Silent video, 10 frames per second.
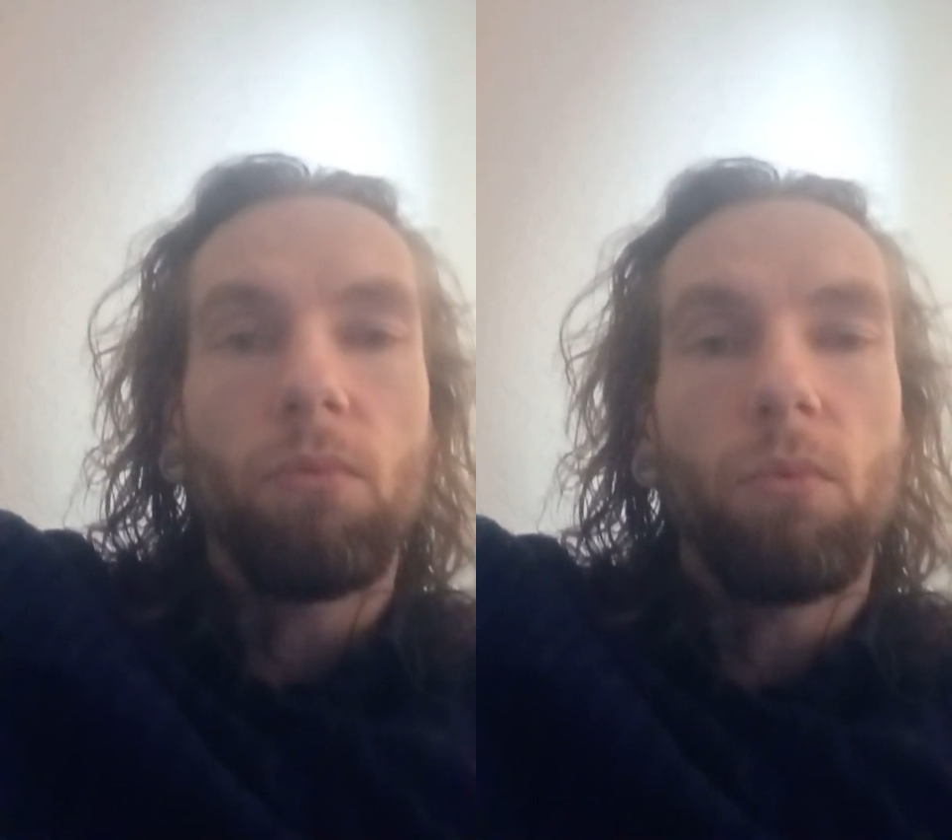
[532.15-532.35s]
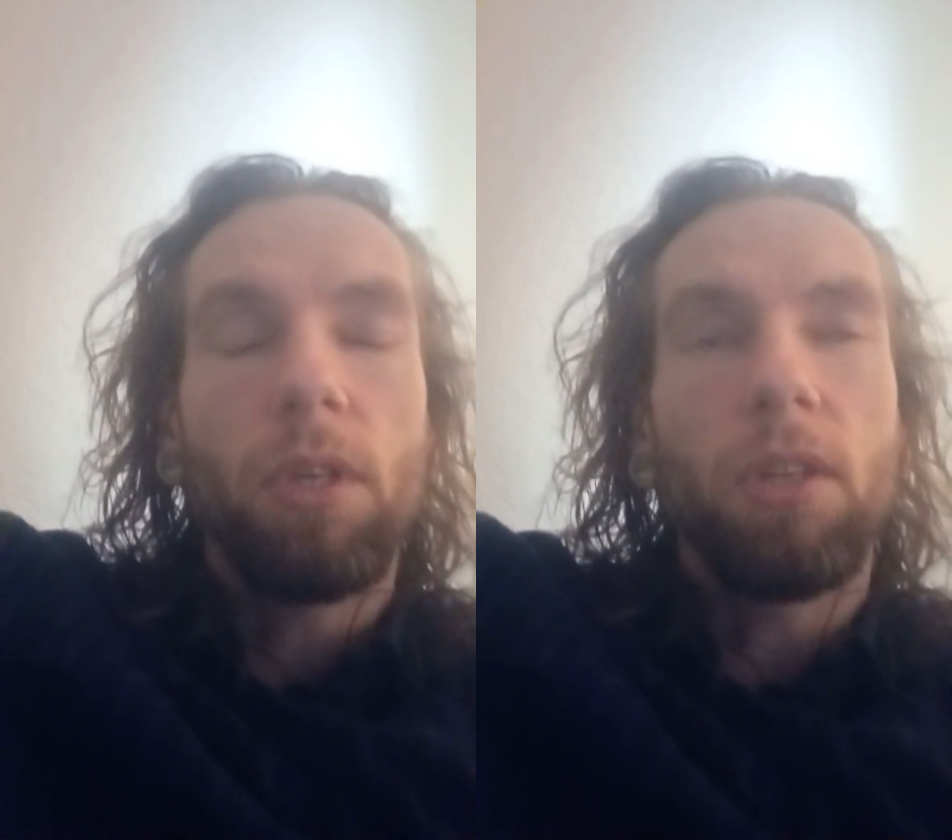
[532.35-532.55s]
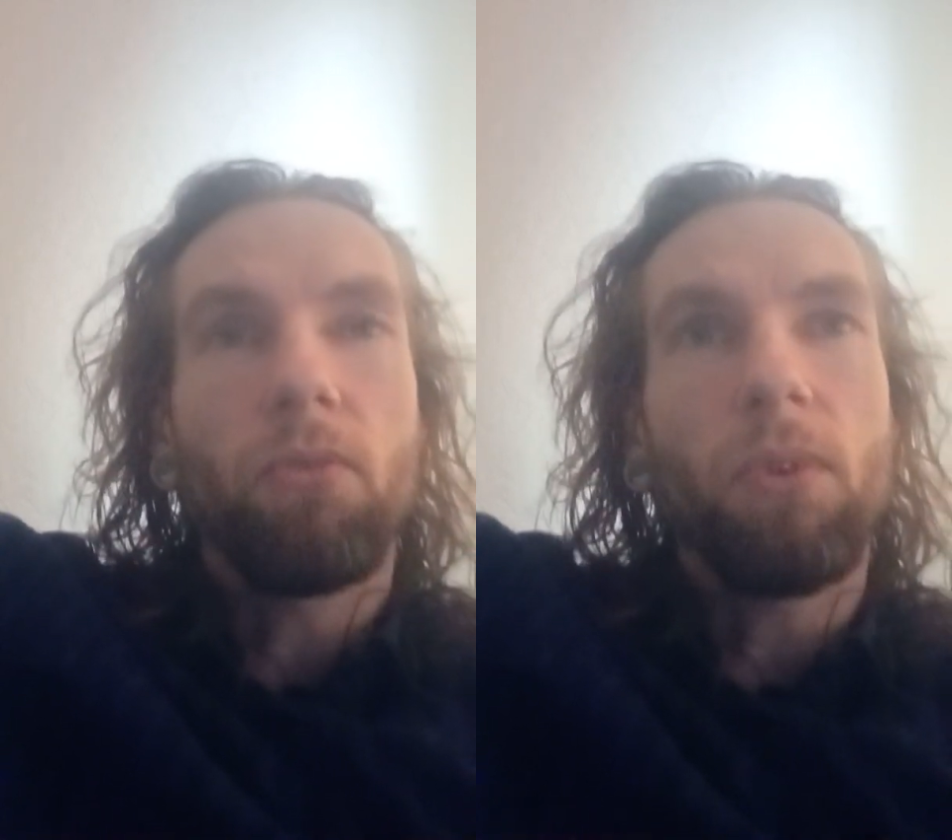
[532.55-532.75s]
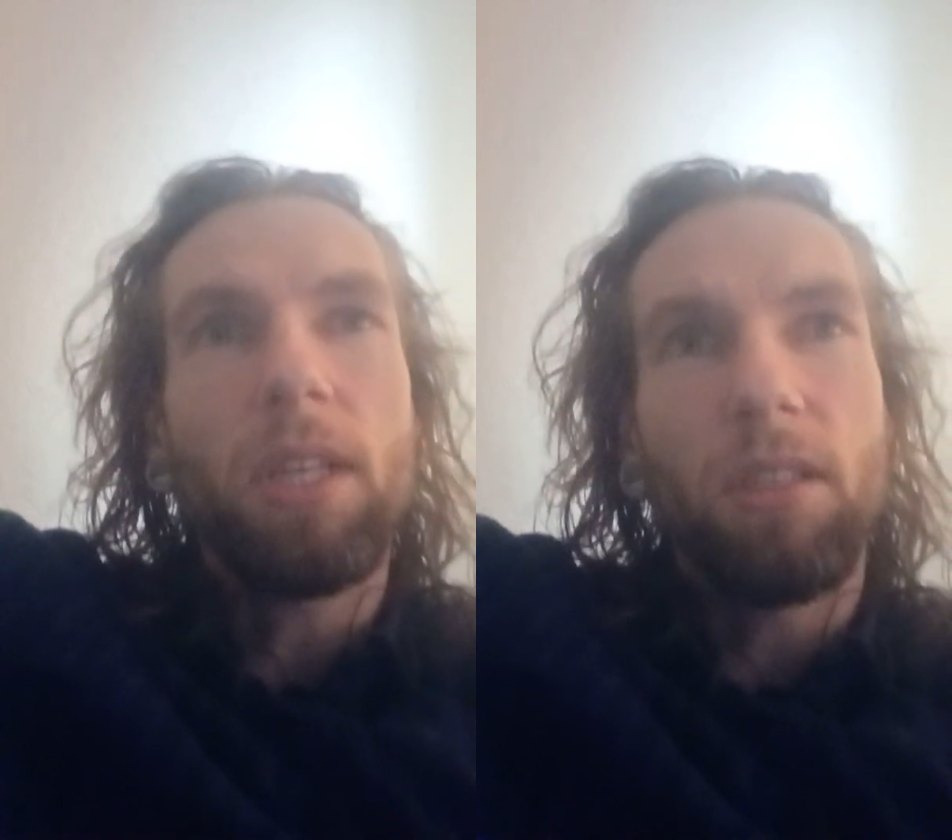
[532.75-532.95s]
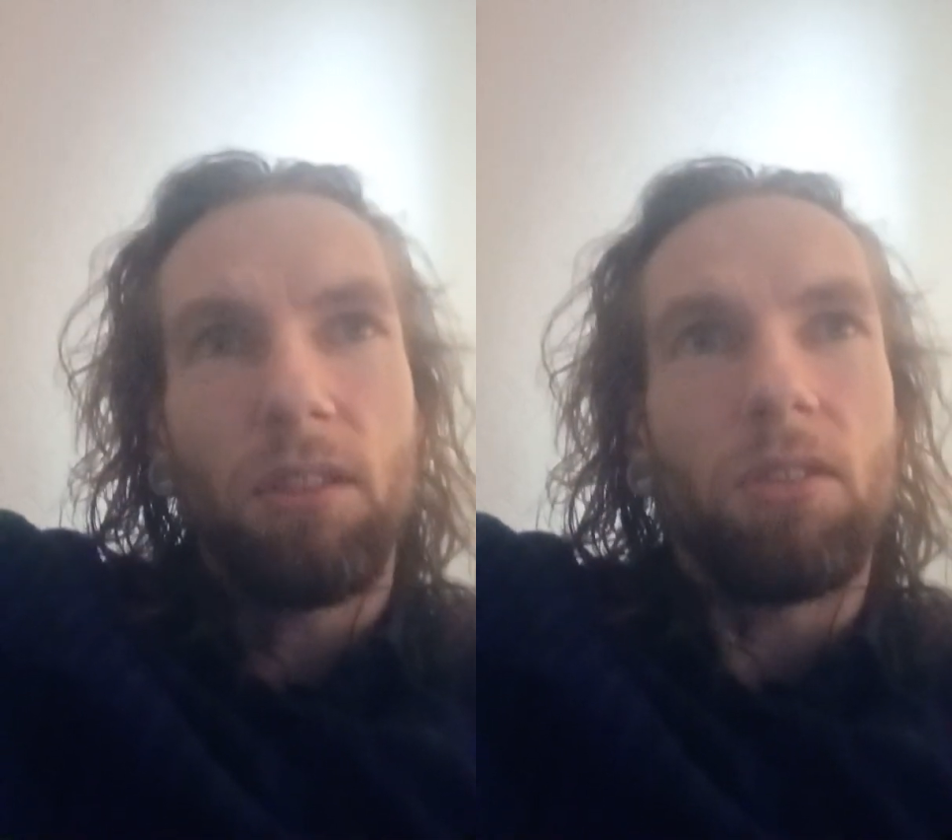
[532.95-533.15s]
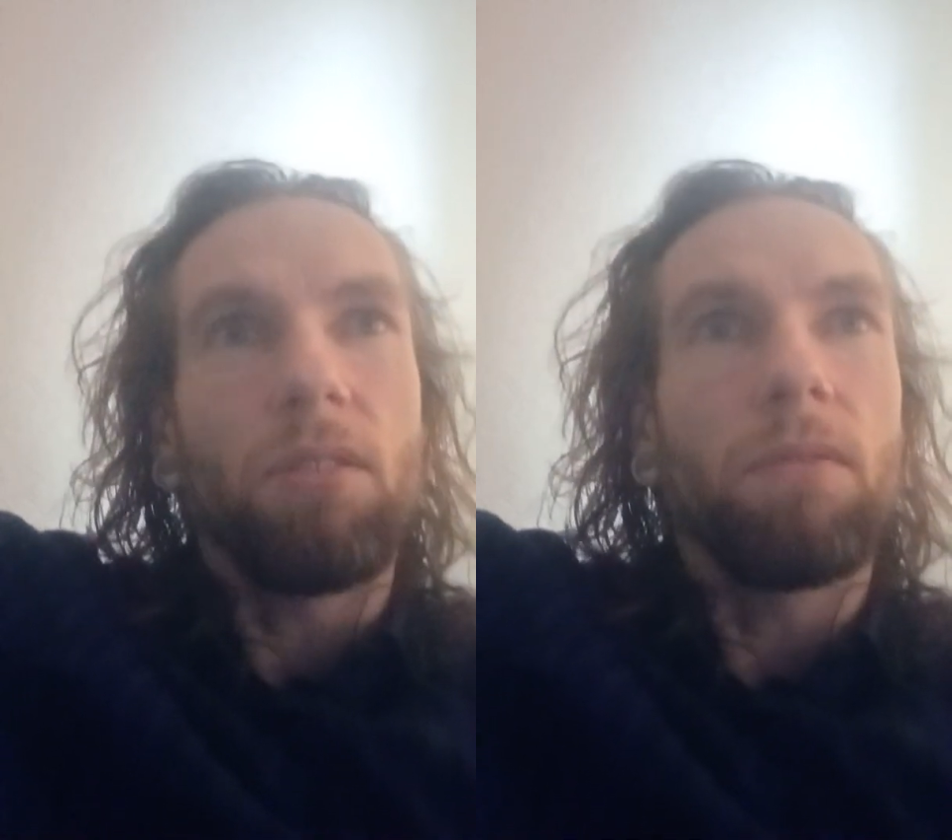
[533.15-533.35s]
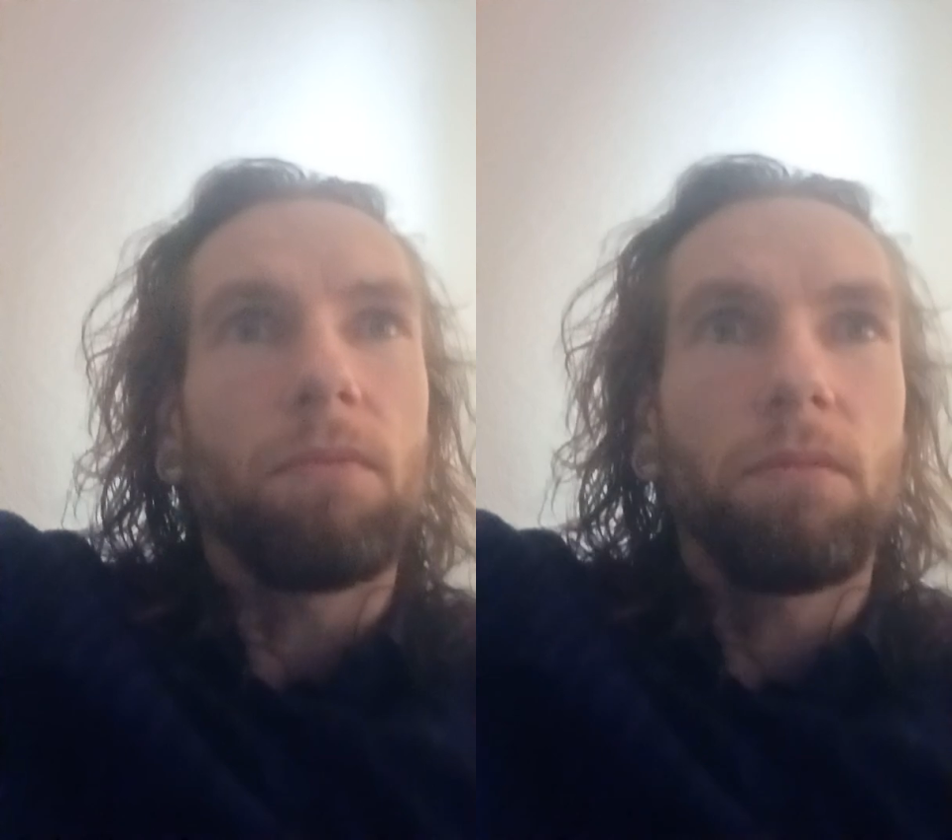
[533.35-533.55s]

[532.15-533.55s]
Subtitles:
When it rains,